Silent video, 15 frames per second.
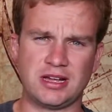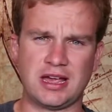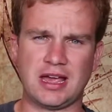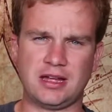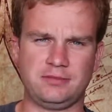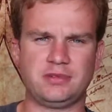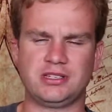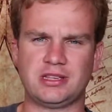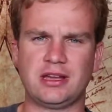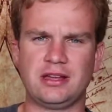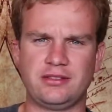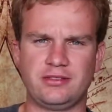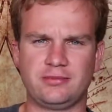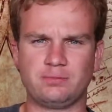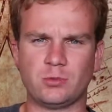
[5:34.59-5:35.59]
and
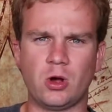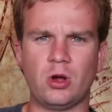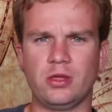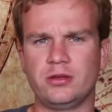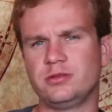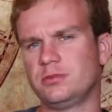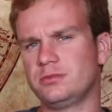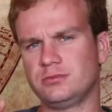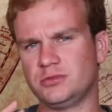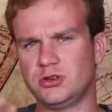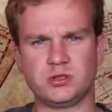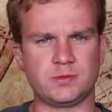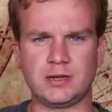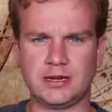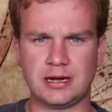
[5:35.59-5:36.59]
besides, all the
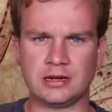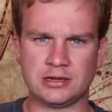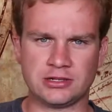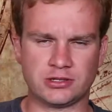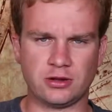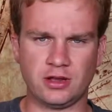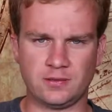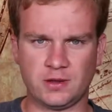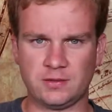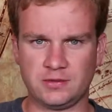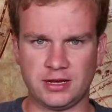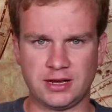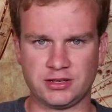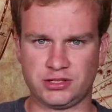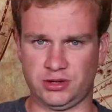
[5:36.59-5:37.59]
news media outlets call him
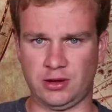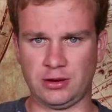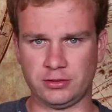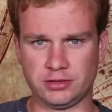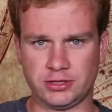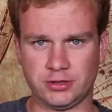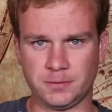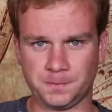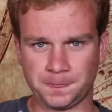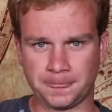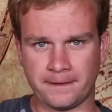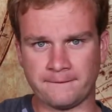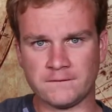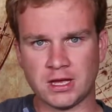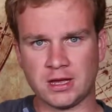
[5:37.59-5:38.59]
MBS, so I will too.
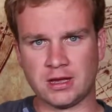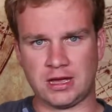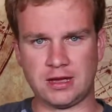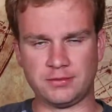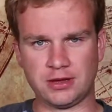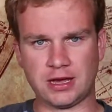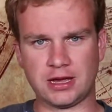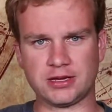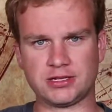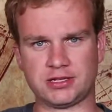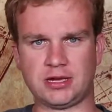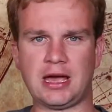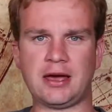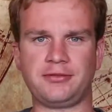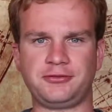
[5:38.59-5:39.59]

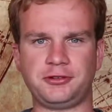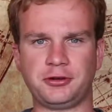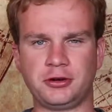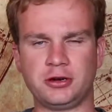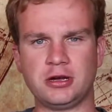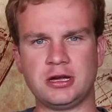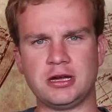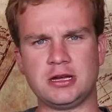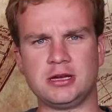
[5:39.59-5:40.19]
MBS, after